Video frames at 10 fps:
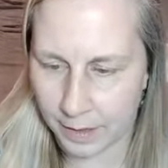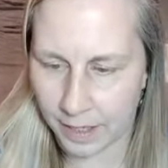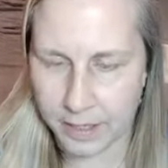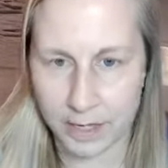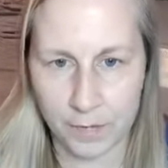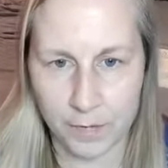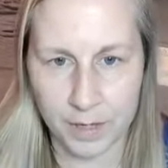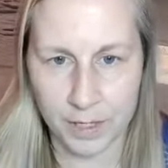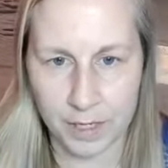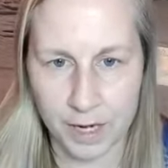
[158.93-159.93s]
I
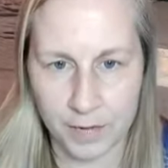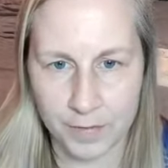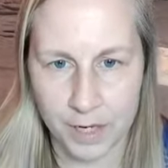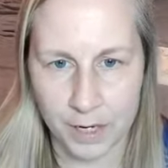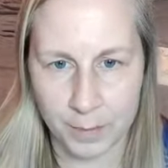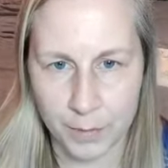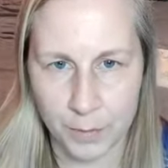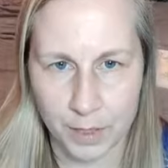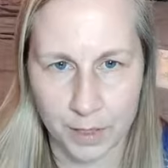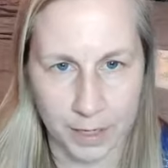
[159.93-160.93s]
definitely have times
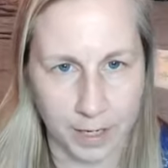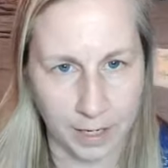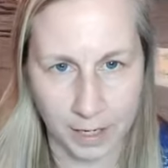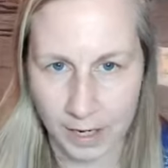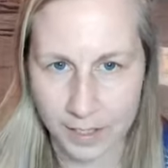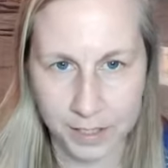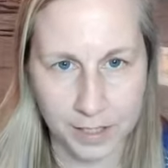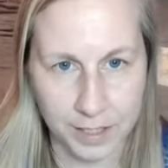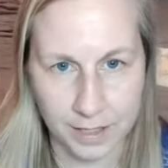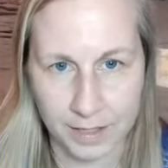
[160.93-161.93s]
where I
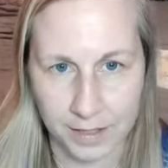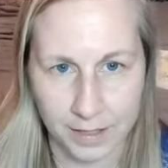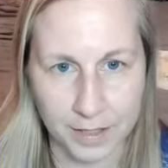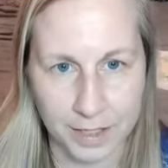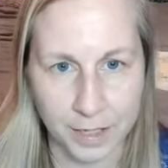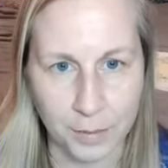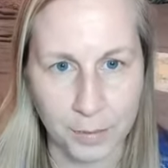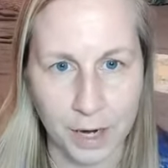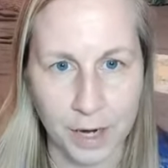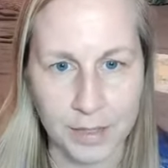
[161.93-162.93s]
just need to
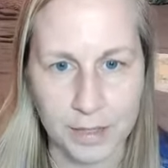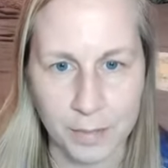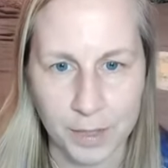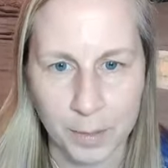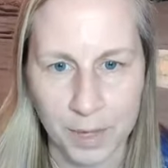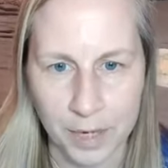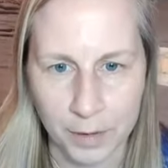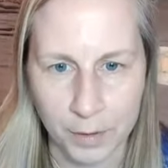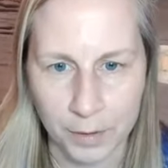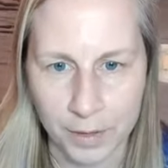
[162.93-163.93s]
decompress and be on my
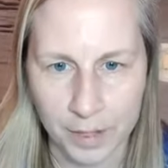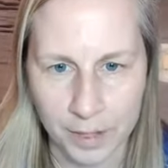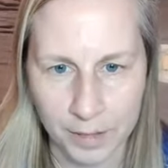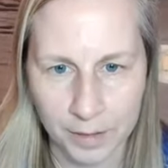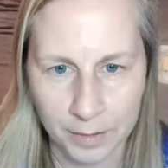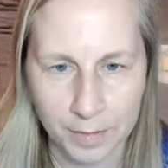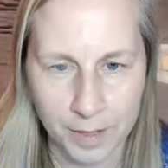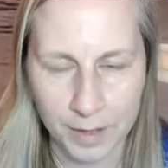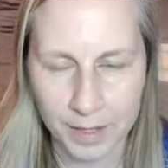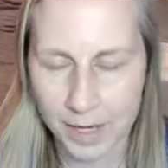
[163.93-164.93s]
own.
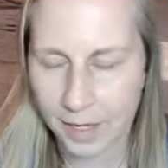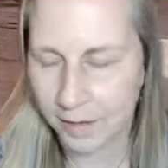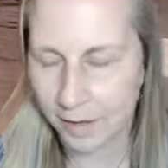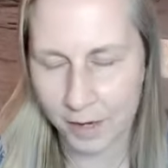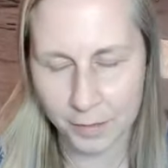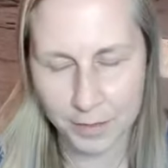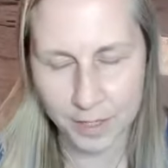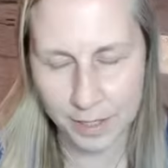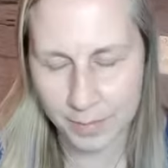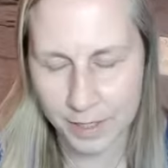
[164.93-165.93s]
And then other
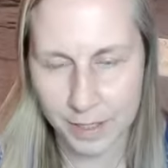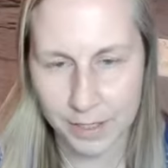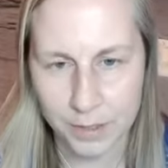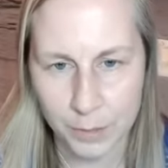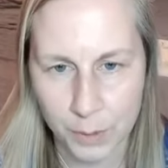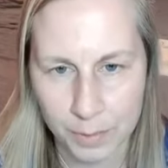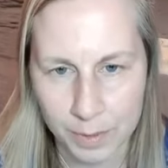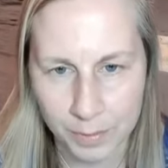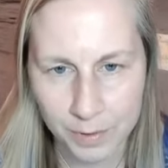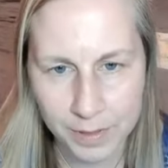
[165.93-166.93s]
times I enjoy
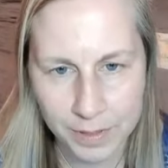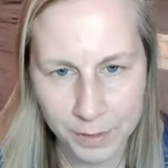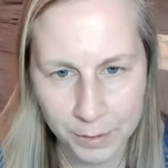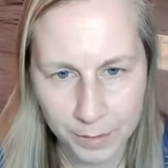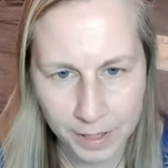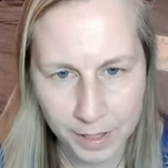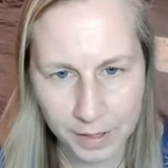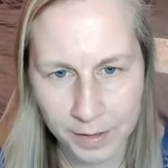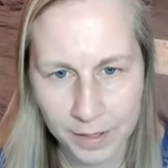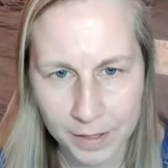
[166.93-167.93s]
people. So
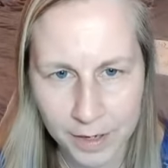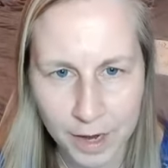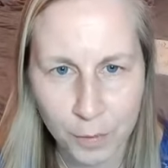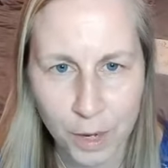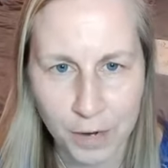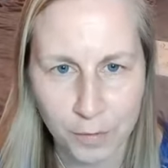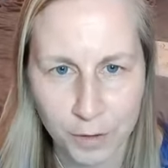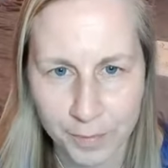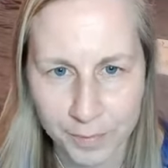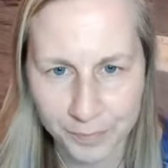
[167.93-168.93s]
I
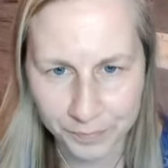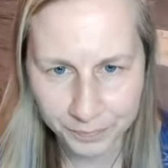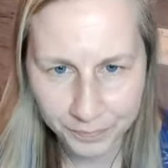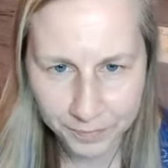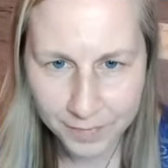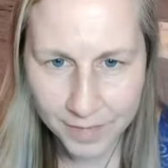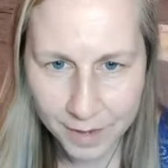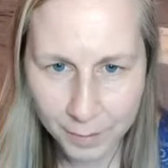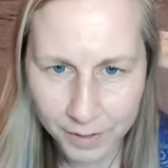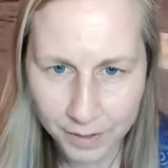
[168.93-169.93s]
waver.
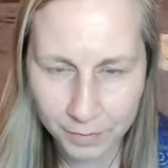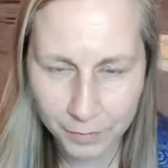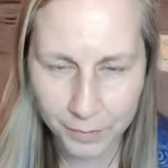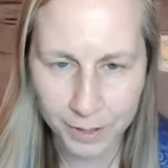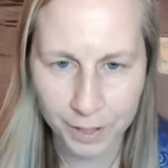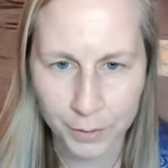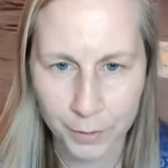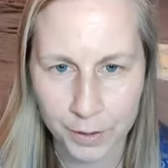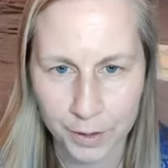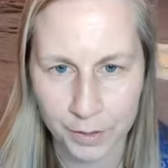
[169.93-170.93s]
But good for
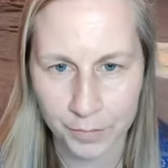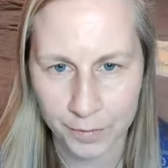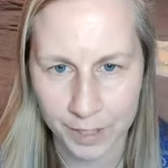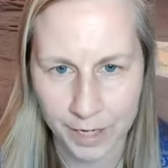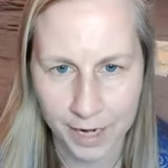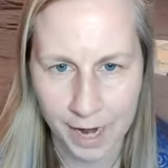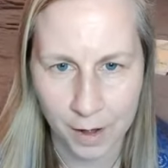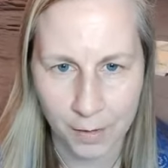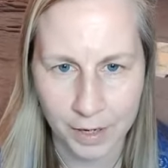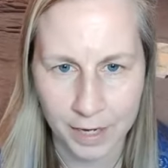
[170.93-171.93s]
you, girl, for getting
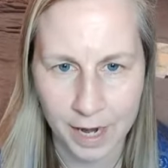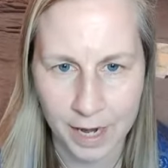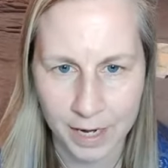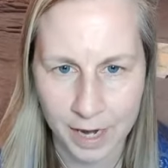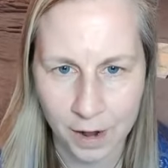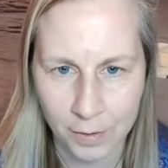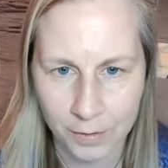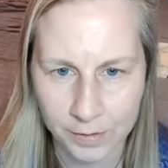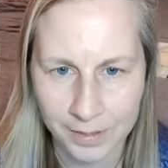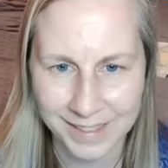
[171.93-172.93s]
out and hanging out.